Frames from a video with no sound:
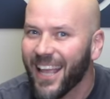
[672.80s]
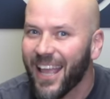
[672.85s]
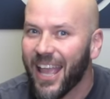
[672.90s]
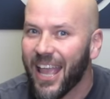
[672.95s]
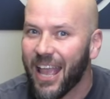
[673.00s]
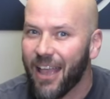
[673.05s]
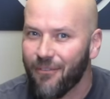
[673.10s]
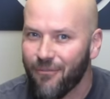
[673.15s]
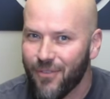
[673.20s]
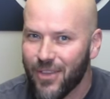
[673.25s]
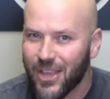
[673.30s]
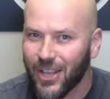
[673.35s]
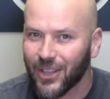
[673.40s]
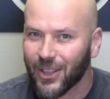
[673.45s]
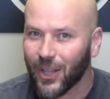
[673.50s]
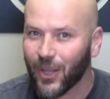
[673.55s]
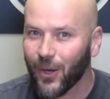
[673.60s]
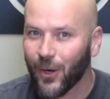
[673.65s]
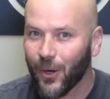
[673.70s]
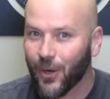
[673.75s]
if he
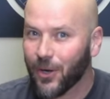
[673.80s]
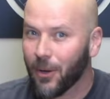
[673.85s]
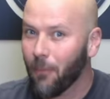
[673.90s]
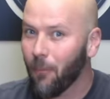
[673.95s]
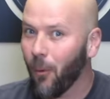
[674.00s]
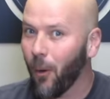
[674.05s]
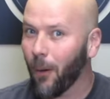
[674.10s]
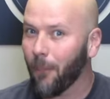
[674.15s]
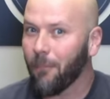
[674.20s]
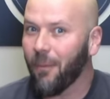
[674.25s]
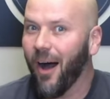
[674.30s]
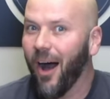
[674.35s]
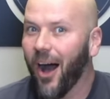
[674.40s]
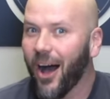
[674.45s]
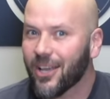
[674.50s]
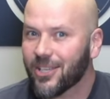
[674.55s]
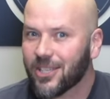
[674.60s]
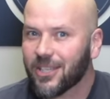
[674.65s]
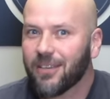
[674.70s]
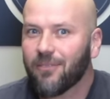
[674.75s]
learned a more
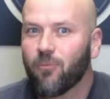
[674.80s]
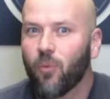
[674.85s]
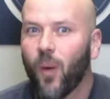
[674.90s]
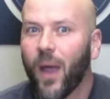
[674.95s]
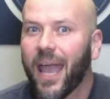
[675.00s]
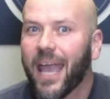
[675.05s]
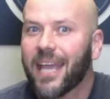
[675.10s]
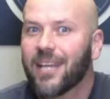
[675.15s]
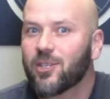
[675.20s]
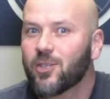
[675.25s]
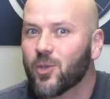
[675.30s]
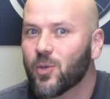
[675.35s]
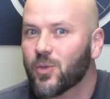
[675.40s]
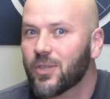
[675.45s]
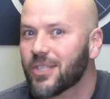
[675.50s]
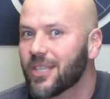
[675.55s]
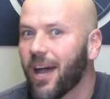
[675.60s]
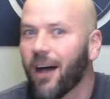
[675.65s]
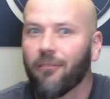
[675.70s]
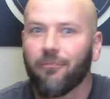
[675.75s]
positive way to
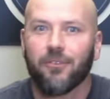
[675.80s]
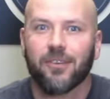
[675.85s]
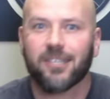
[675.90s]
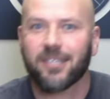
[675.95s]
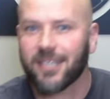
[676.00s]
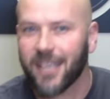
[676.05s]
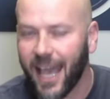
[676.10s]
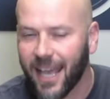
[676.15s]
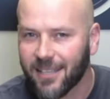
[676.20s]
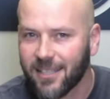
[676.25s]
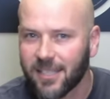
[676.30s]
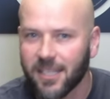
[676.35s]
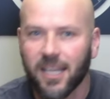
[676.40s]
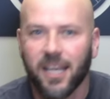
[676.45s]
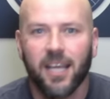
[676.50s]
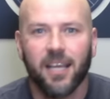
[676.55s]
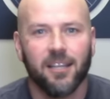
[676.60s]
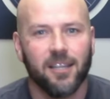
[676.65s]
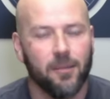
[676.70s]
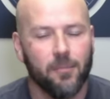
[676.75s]

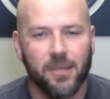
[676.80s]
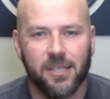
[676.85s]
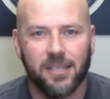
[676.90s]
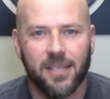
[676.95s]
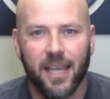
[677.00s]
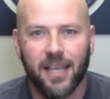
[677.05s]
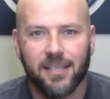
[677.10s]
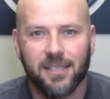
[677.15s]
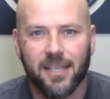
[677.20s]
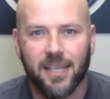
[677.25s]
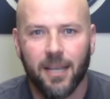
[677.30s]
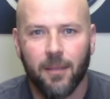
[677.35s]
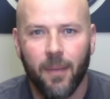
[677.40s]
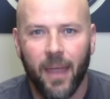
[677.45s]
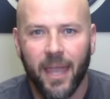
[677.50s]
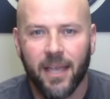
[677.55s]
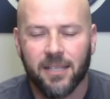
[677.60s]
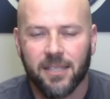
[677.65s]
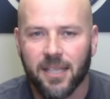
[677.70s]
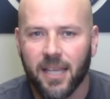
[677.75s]
self-assess the mistakes that he
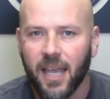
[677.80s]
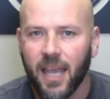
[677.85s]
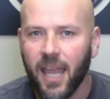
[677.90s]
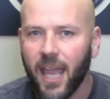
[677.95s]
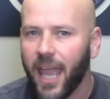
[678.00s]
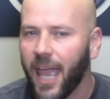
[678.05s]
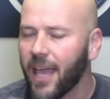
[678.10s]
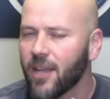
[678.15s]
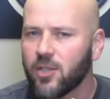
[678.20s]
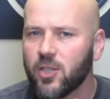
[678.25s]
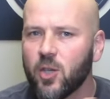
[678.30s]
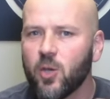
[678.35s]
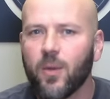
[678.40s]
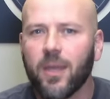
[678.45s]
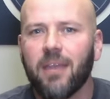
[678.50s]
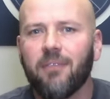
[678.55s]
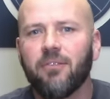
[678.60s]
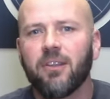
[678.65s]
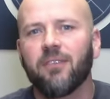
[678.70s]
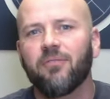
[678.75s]
makes? And two,
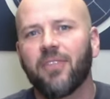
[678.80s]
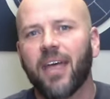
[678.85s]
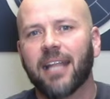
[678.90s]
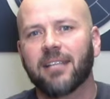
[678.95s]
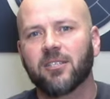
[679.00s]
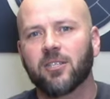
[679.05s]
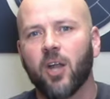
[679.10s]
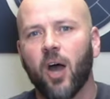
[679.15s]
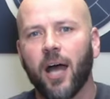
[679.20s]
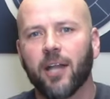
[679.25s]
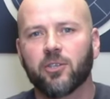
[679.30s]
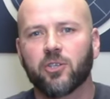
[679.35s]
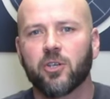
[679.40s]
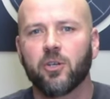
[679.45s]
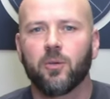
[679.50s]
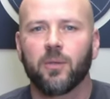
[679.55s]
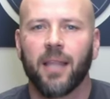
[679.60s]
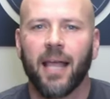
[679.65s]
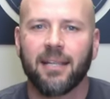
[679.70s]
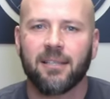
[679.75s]
even if that's not
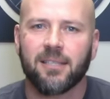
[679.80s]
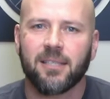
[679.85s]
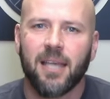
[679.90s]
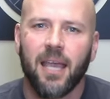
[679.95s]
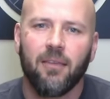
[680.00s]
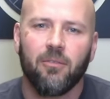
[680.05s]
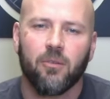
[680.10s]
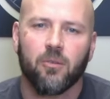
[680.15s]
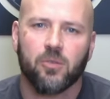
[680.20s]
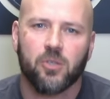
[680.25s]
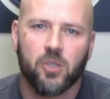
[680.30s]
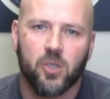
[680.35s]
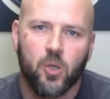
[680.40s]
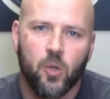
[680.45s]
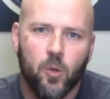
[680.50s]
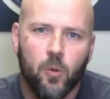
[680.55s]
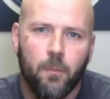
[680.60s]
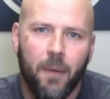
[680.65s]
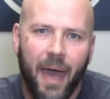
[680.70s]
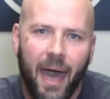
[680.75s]
true, let's say there's
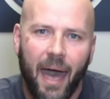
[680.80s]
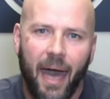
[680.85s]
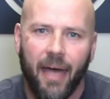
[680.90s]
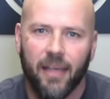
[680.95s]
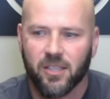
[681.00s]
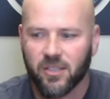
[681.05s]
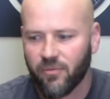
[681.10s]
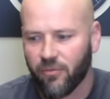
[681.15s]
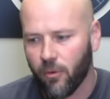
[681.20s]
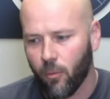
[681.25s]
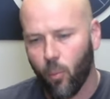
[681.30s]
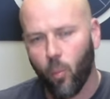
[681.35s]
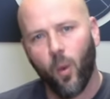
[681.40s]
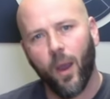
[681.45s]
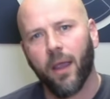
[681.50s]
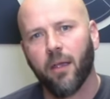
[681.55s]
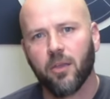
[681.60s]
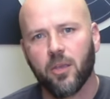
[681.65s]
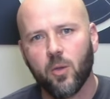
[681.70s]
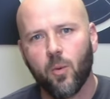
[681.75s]
two paths from
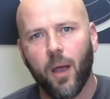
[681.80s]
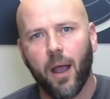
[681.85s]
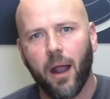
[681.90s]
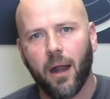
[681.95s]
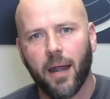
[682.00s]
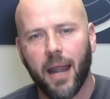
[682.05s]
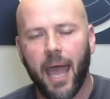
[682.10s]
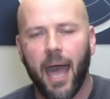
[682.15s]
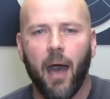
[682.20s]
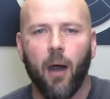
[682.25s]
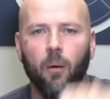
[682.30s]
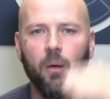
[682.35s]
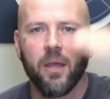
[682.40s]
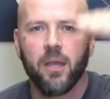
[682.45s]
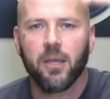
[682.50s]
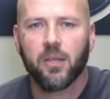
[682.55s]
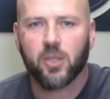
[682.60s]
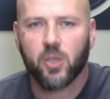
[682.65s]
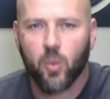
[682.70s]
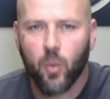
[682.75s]
where you are now
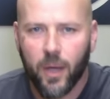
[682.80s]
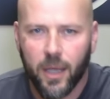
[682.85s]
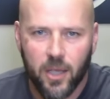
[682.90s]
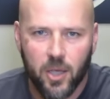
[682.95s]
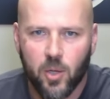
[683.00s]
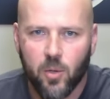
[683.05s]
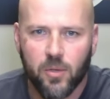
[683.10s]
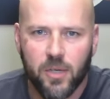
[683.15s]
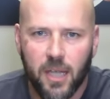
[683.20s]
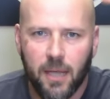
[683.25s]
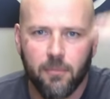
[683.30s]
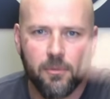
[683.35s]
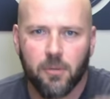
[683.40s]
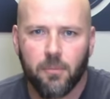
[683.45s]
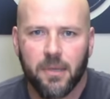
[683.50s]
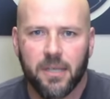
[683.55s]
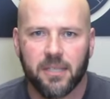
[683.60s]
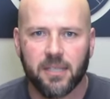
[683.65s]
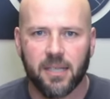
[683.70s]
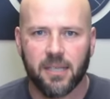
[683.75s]
to what you deem to
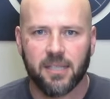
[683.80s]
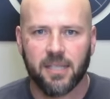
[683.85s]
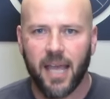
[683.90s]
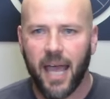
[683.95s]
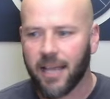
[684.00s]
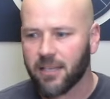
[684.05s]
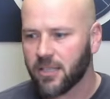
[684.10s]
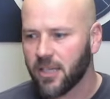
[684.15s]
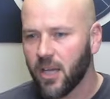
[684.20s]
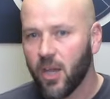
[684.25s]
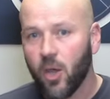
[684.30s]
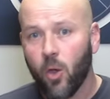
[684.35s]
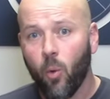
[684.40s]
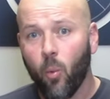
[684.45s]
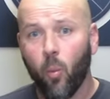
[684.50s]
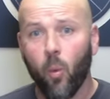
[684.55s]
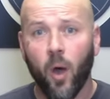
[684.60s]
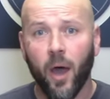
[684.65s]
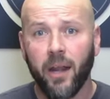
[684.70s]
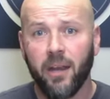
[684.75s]
be success.
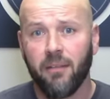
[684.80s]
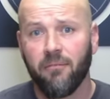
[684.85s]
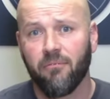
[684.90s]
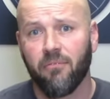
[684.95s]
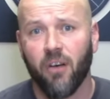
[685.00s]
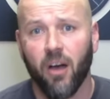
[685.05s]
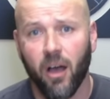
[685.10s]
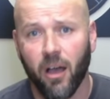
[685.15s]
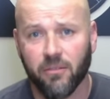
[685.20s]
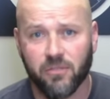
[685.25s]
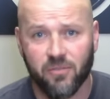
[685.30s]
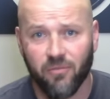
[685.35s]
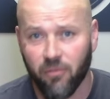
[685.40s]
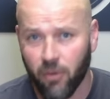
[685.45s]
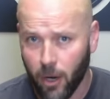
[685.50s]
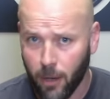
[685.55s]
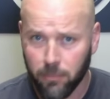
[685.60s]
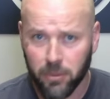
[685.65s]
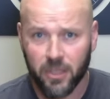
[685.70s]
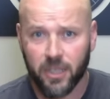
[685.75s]
One involves
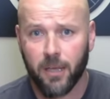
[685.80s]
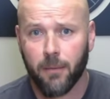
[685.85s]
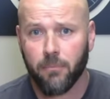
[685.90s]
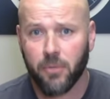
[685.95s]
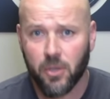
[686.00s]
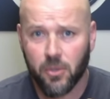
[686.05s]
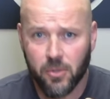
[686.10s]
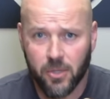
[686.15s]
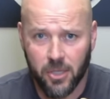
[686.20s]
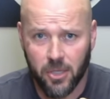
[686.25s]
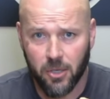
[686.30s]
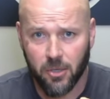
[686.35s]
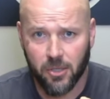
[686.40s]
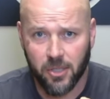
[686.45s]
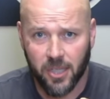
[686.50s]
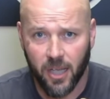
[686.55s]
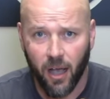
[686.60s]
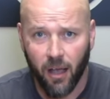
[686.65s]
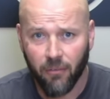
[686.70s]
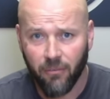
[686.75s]
verbally abusing
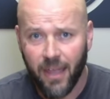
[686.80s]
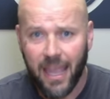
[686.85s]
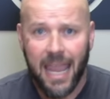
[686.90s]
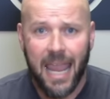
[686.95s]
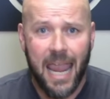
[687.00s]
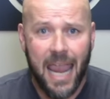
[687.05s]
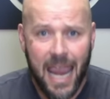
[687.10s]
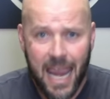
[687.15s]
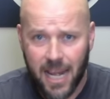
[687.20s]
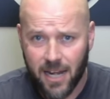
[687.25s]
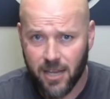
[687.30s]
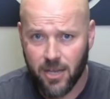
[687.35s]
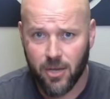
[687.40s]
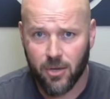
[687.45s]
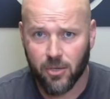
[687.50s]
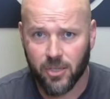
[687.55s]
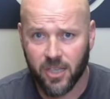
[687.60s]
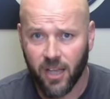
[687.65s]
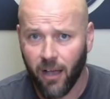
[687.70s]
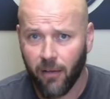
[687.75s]
yourself, hating
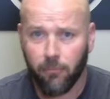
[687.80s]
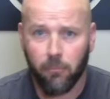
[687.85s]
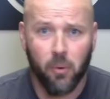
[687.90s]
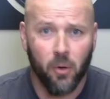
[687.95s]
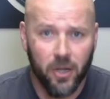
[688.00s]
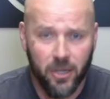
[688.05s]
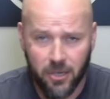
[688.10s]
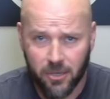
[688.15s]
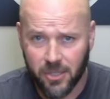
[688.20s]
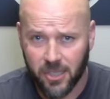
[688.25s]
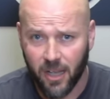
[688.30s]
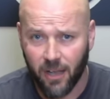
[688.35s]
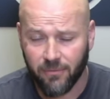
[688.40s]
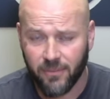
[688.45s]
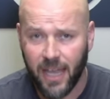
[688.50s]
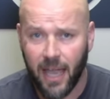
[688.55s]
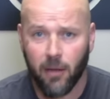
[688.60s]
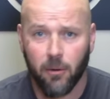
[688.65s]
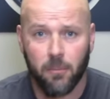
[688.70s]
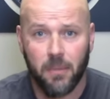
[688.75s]
yourself, putting yourself
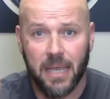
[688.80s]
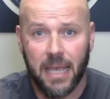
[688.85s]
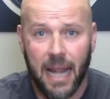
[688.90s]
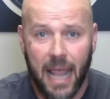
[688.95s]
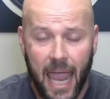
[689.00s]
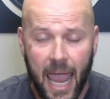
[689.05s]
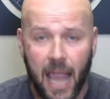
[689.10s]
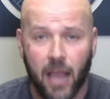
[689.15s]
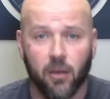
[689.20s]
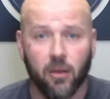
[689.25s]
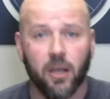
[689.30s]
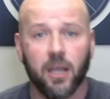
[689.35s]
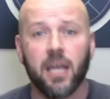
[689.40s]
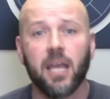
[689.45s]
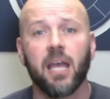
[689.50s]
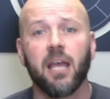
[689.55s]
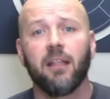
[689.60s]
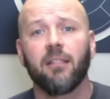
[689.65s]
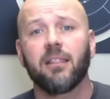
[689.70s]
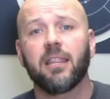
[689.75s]
down and being angry.
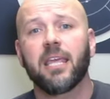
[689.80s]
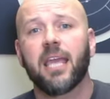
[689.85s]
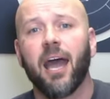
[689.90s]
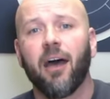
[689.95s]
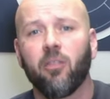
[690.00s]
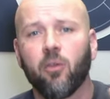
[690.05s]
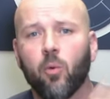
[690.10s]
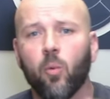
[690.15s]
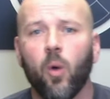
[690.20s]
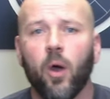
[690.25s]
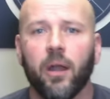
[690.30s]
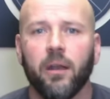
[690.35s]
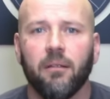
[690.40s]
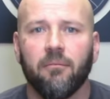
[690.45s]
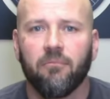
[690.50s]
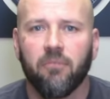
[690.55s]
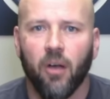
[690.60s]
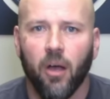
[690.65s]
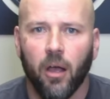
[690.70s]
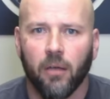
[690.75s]
The other one
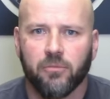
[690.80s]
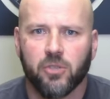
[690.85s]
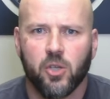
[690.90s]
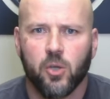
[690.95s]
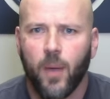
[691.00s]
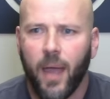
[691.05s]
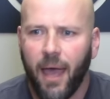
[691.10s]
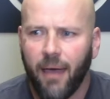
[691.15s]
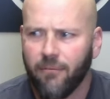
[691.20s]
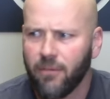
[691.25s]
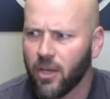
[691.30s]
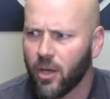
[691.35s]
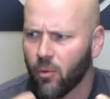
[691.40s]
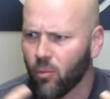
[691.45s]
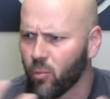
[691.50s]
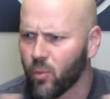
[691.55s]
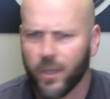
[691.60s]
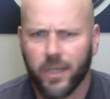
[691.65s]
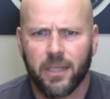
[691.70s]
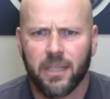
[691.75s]
involves you having a
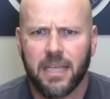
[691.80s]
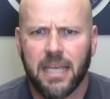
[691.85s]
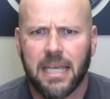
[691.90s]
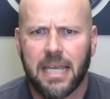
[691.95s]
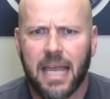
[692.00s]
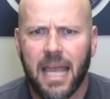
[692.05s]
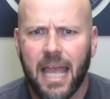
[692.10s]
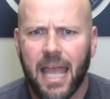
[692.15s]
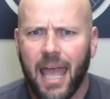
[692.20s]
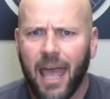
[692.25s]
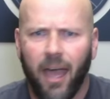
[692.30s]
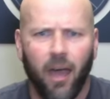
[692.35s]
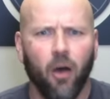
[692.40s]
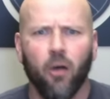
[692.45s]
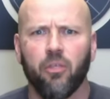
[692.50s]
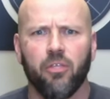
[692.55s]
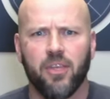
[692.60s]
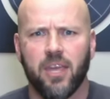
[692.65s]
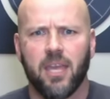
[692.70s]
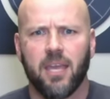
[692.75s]
really
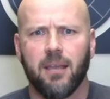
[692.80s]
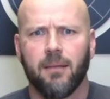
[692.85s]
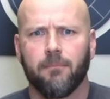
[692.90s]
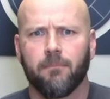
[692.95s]
healthy